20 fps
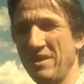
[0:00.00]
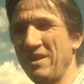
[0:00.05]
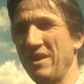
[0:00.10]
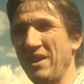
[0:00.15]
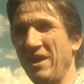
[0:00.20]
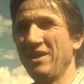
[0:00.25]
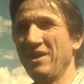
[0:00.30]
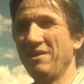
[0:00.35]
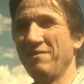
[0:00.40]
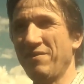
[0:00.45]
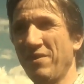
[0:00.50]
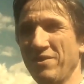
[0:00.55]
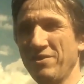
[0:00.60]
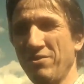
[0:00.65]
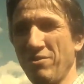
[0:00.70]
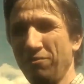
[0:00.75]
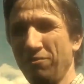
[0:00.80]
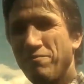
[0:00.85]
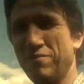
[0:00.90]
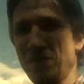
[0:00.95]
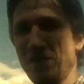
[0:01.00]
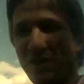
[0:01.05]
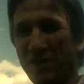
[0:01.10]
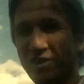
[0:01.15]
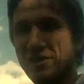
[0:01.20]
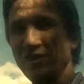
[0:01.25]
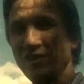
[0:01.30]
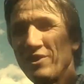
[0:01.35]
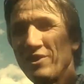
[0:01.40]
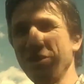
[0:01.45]
and if I do
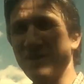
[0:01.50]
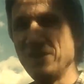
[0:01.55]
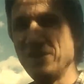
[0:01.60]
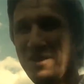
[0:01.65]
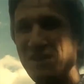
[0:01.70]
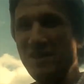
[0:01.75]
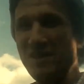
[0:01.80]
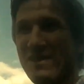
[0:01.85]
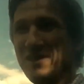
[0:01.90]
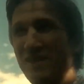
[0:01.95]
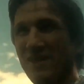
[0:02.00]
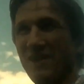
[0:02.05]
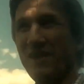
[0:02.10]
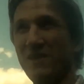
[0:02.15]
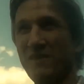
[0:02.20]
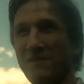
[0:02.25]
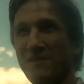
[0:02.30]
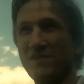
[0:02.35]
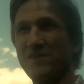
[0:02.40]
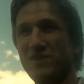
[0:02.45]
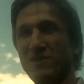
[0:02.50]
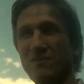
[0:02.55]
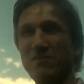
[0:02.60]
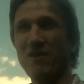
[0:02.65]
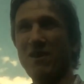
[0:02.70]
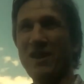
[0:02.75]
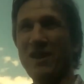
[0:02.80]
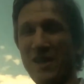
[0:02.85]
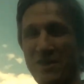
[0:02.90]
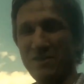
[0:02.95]
find another 2,
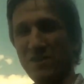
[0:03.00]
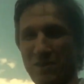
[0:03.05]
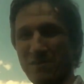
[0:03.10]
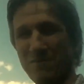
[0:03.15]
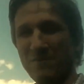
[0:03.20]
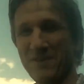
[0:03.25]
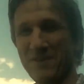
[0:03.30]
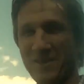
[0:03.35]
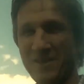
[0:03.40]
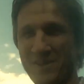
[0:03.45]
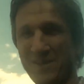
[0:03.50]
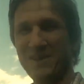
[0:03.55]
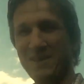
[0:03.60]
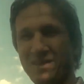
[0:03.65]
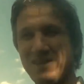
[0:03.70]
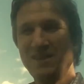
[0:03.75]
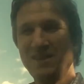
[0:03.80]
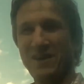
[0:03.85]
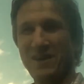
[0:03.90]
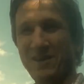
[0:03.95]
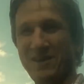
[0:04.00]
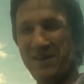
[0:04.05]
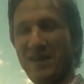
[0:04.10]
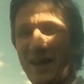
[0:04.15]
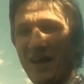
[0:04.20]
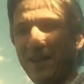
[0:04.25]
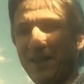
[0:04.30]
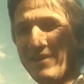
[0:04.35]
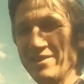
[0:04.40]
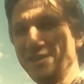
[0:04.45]
I'll add them at the
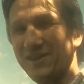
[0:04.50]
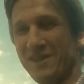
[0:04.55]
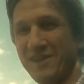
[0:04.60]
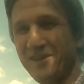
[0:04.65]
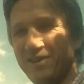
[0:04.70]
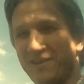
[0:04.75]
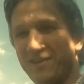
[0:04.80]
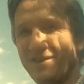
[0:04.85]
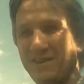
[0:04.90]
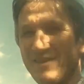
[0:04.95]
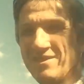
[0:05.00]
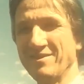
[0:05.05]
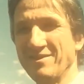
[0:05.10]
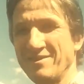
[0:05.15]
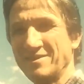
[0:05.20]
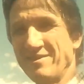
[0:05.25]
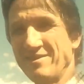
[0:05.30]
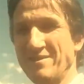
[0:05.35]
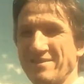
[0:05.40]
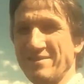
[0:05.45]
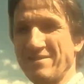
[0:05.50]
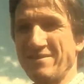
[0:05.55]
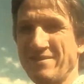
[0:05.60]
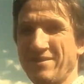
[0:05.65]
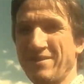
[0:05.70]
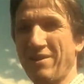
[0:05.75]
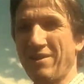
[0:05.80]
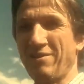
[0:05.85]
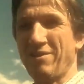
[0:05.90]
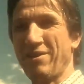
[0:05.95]
end.
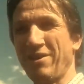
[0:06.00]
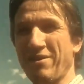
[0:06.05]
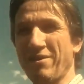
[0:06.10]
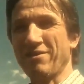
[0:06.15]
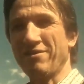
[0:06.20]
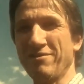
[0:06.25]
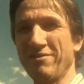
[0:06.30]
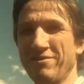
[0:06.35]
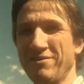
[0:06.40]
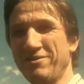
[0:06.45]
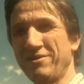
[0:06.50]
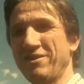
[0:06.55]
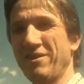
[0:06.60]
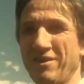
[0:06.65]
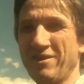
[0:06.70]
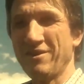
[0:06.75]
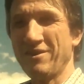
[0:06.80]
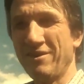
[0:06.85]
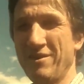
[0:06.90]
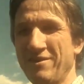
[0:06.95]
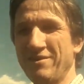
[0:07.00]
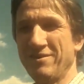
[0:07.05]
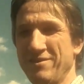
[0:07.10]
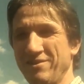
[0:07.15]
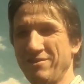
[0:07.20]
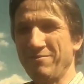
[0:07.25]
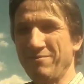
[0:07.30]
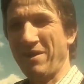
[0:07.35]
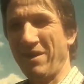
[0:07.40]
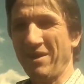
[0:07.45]
So here goes to
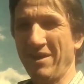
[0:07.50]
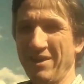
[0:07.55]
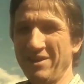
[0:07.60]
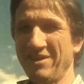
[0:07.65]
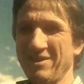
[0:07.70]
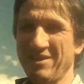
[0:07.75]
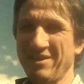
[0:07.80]
my list.